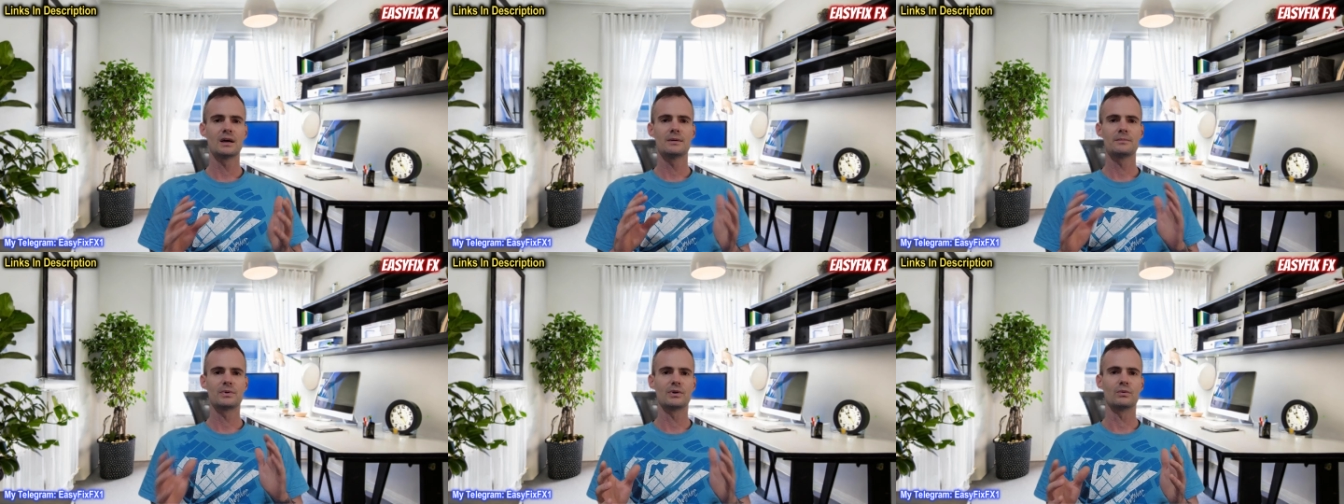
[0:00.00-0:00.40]

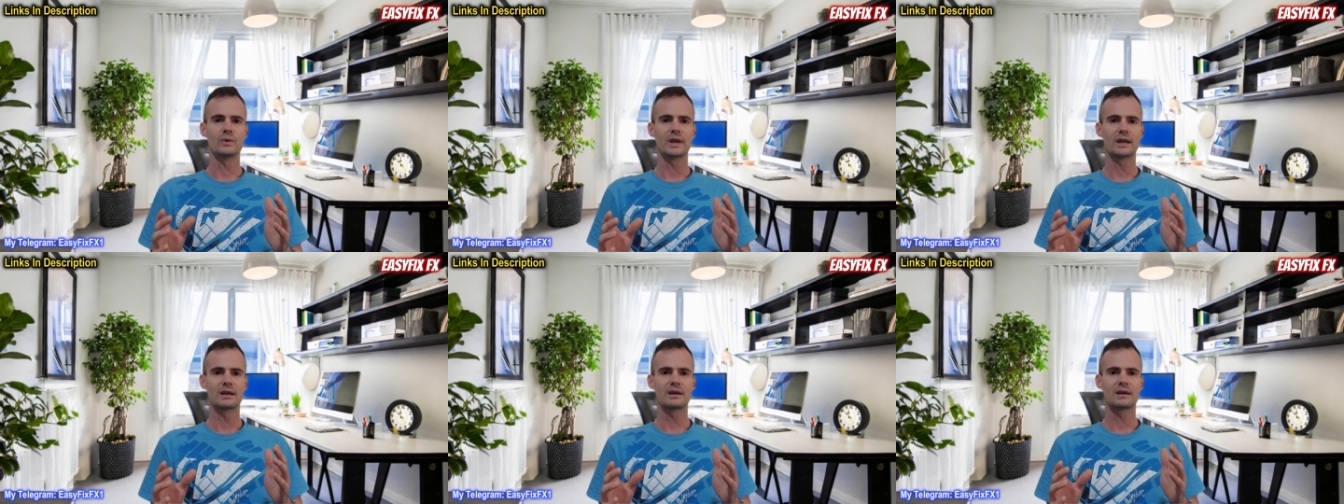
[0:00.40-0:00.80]
per
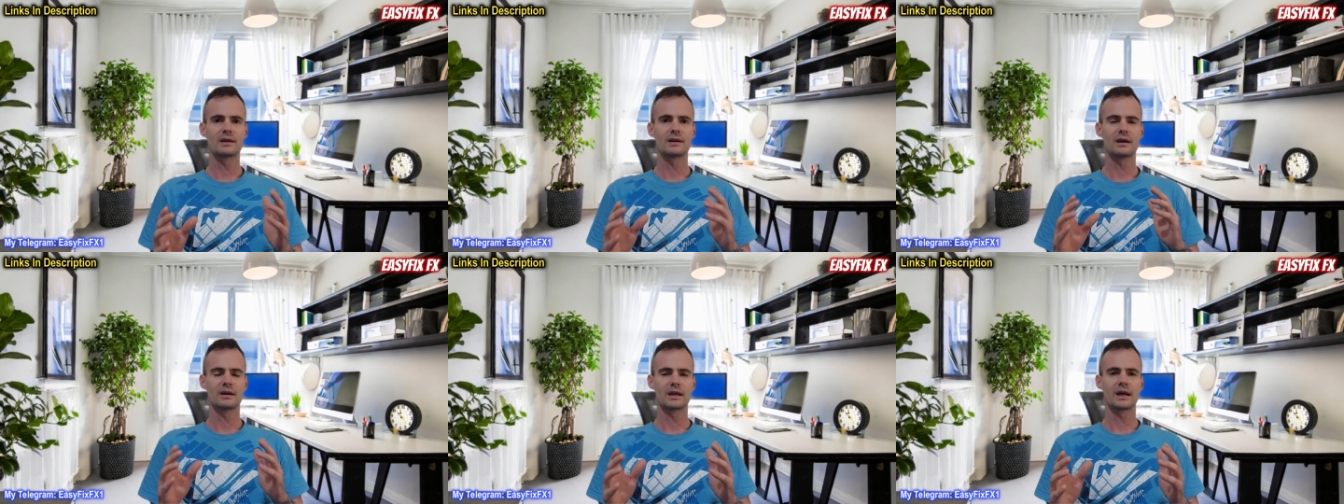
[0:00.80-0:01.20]
week.
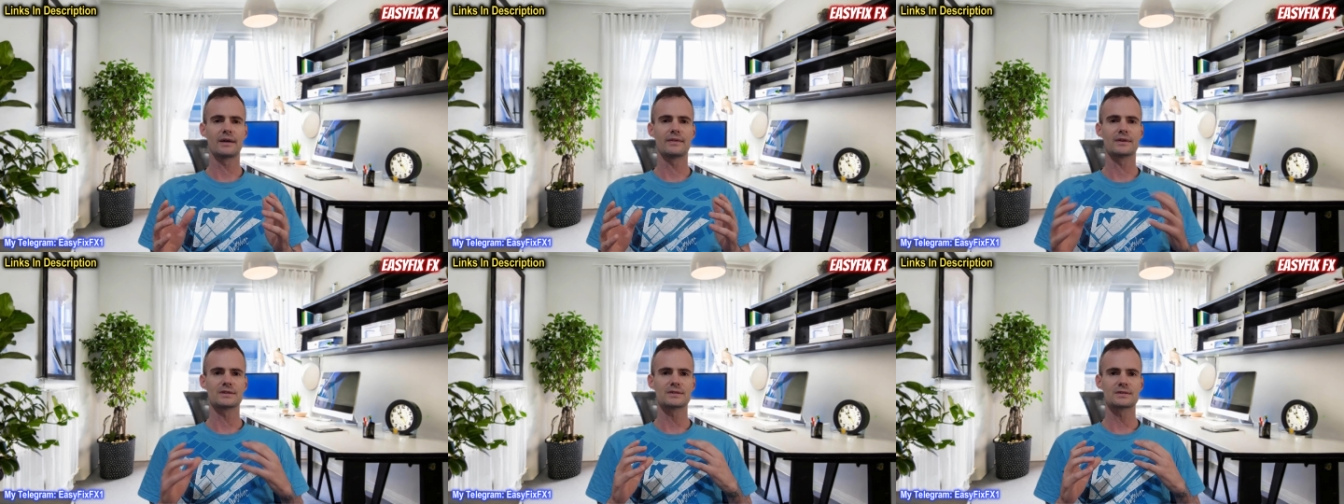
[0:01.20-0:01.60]

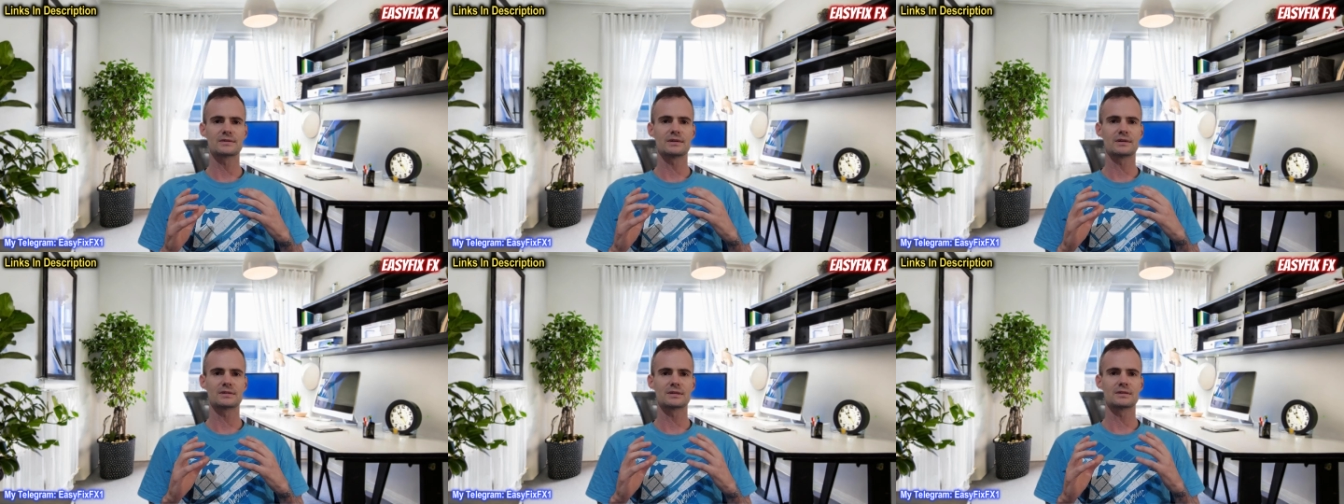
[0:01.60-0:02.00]
Again, this,
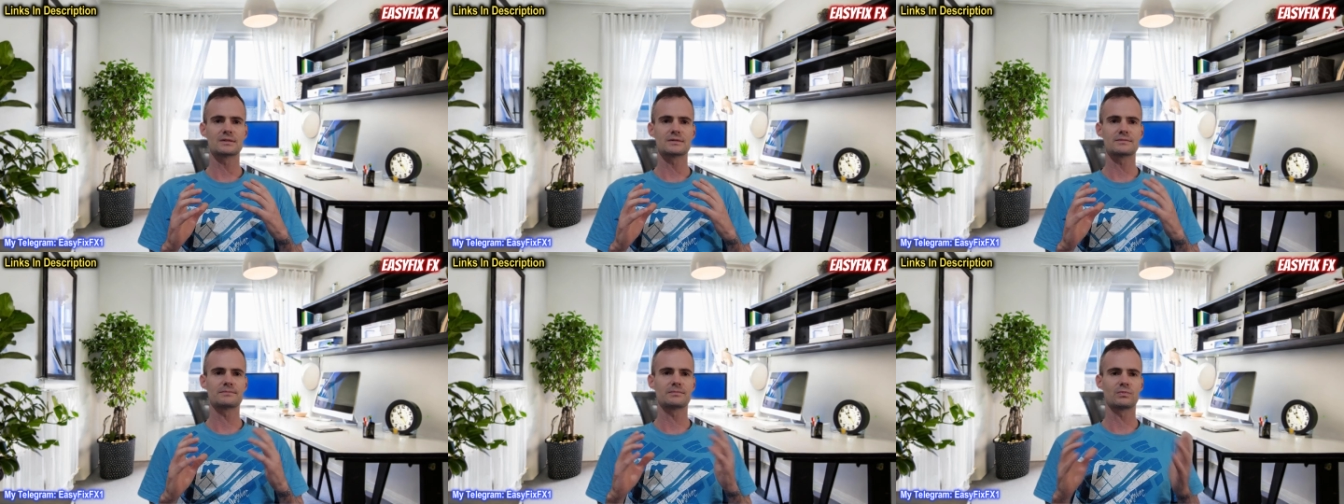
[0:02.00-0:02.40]
this
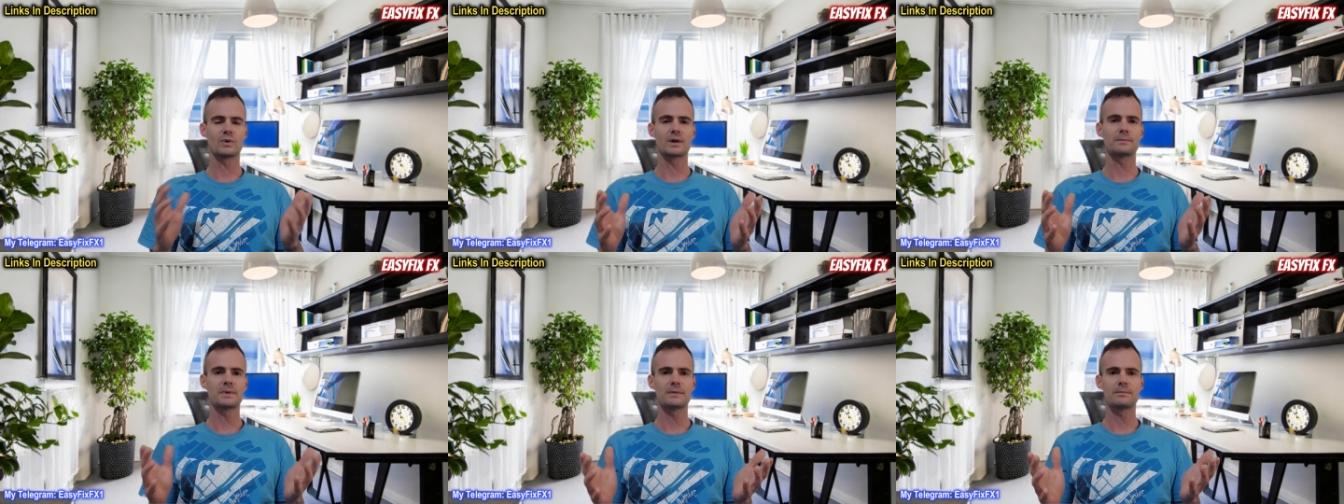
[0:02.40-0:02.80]
is
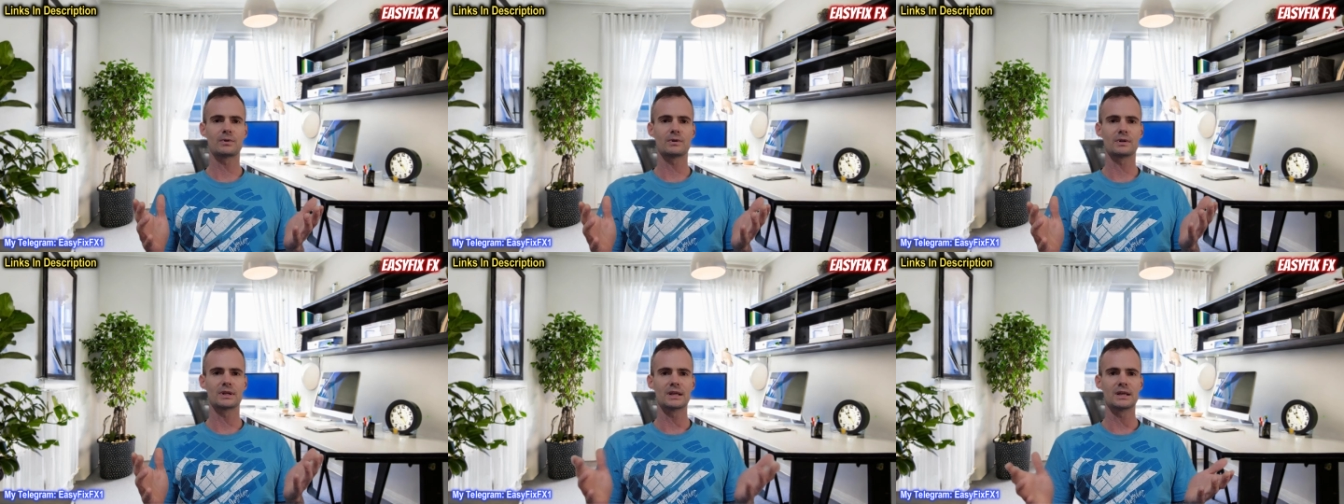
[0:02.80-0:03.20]
what
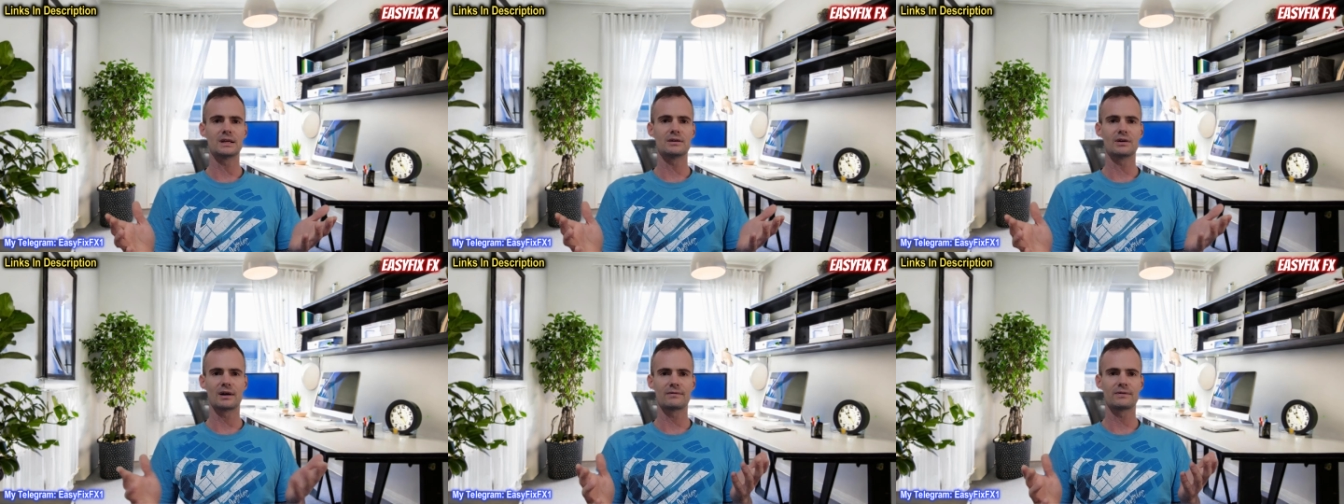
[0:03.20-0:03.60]
people
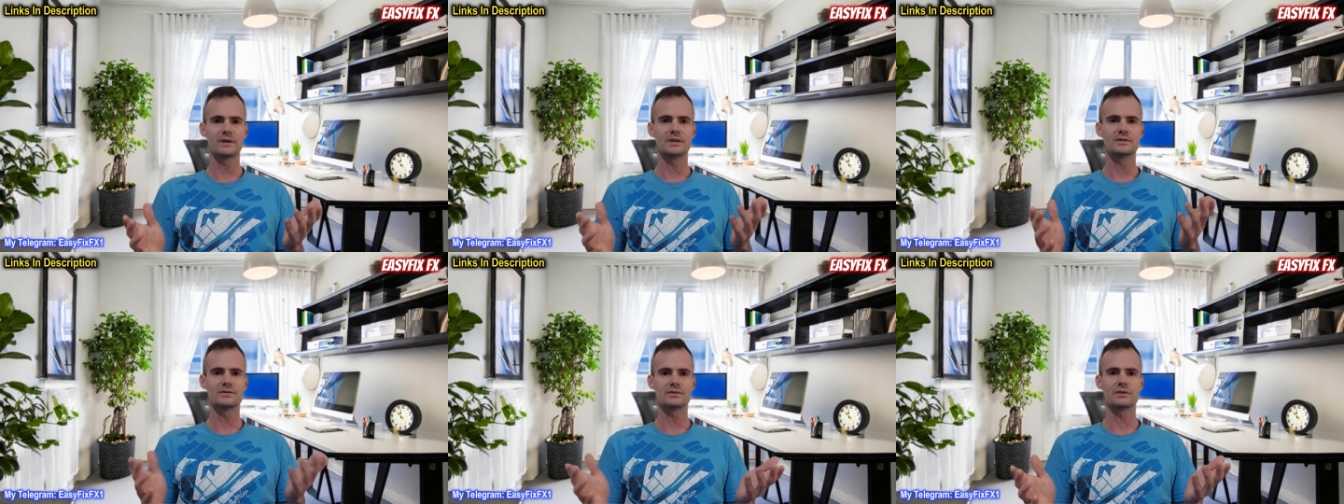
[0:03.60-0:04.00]
need
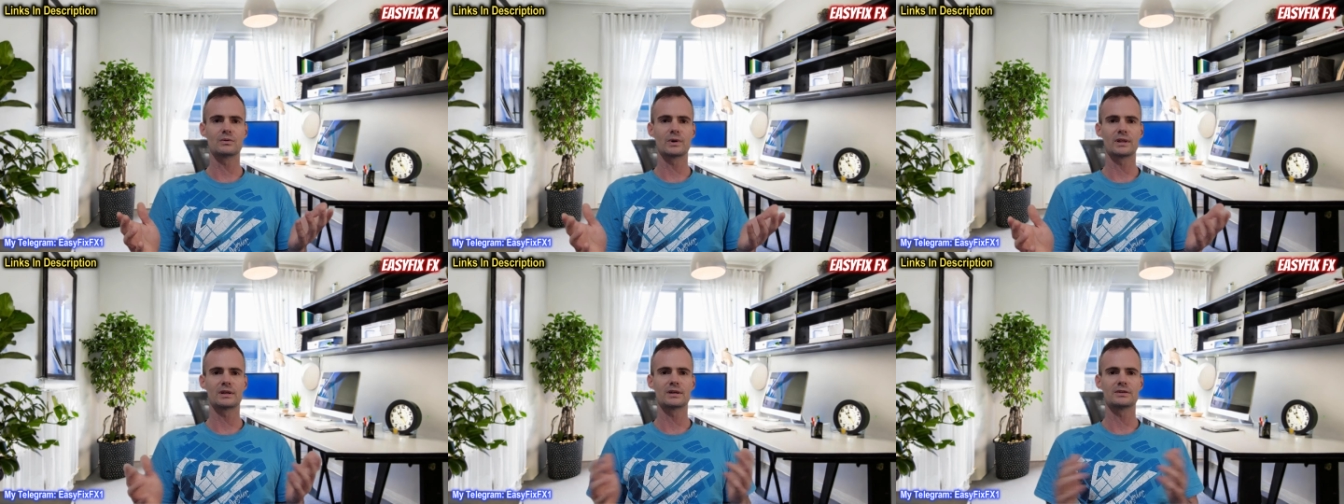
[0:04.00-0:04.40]
roughly to
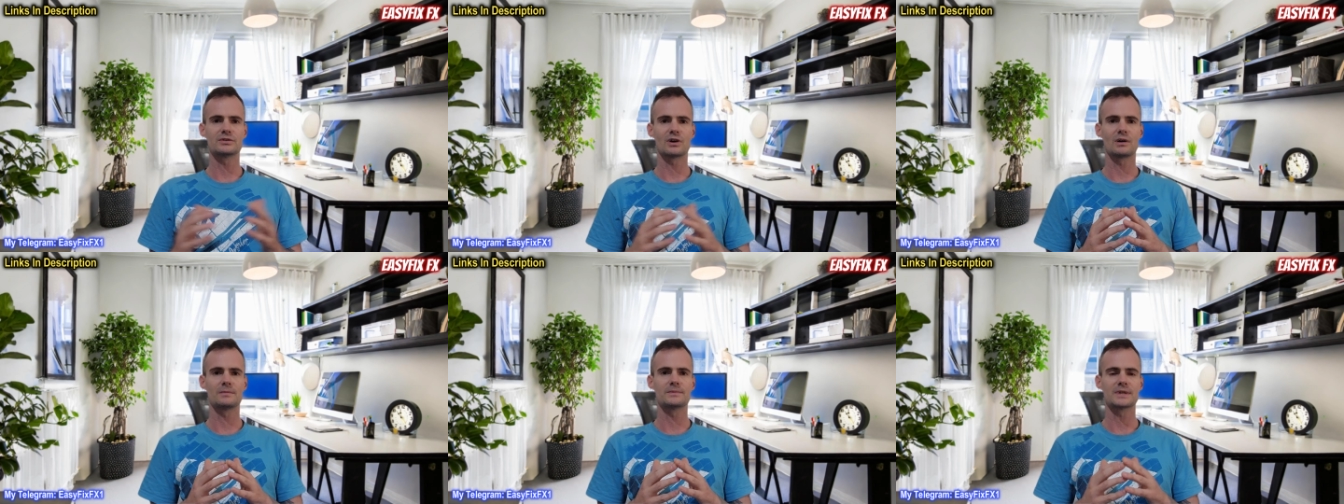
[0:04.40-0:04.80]
quit their
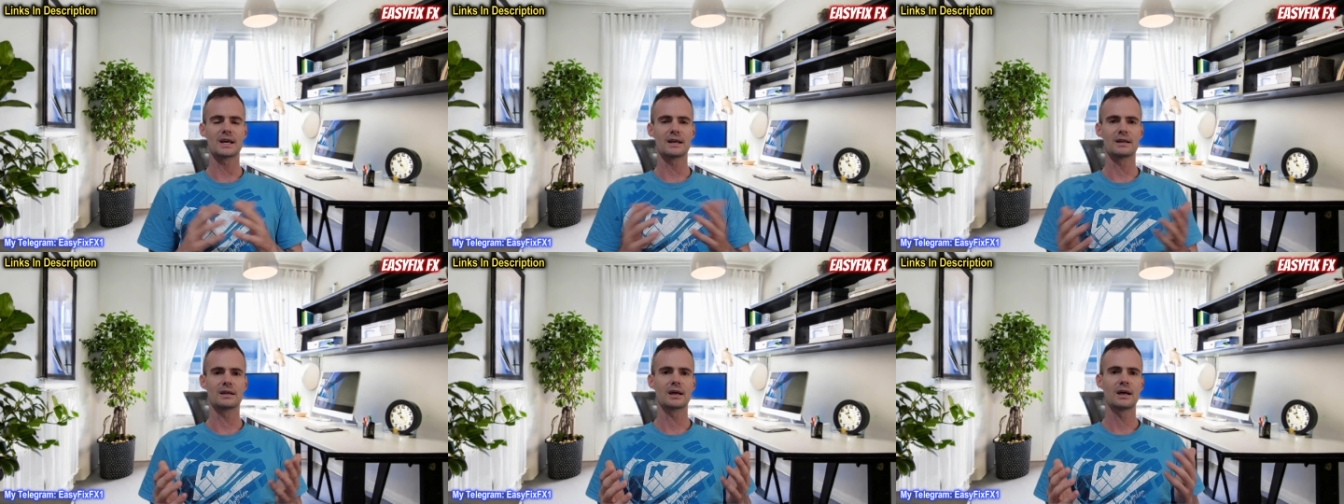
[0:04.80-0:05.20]
jobs
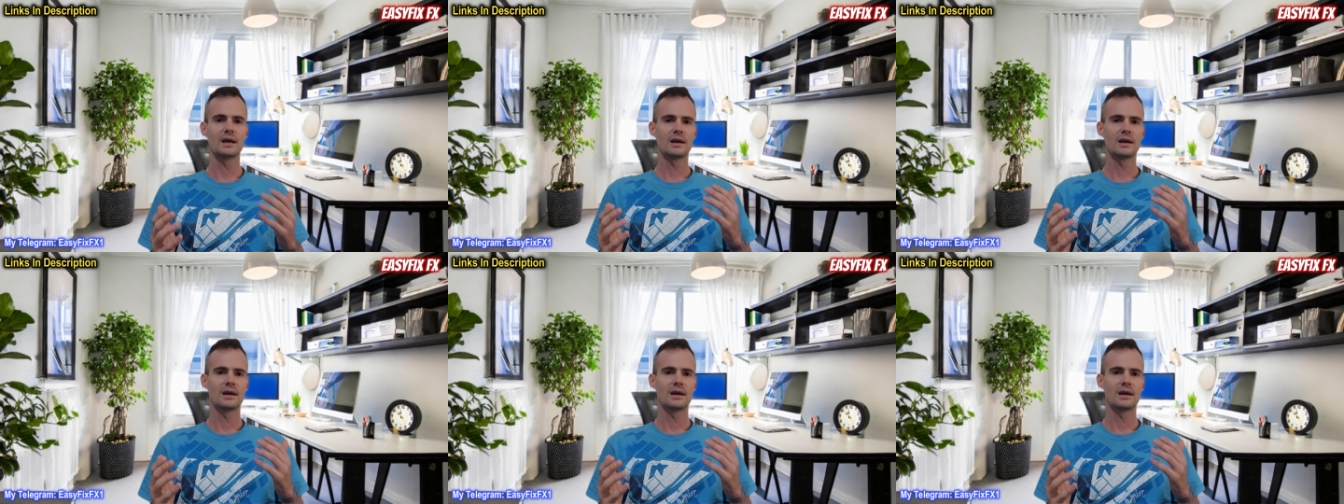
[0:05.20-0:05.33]
and